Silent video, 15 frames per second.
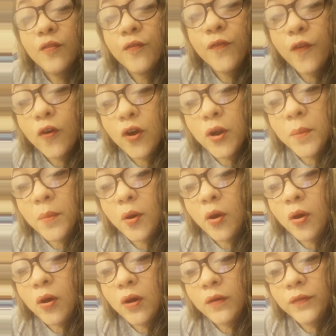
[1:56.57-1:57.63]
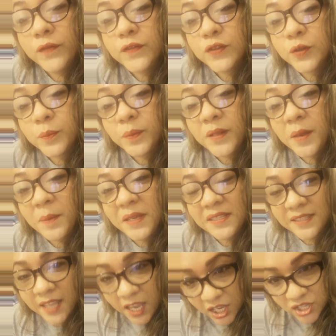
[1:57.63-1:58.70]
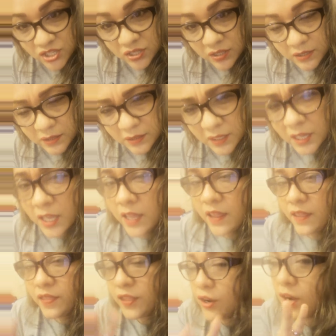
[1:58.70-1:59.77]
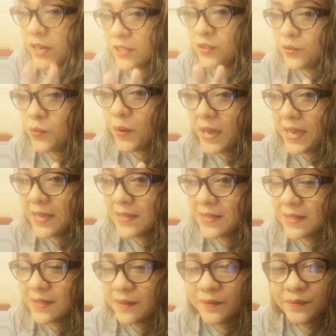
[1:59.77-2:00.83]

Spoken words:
form of supplementation. There are 2 ways.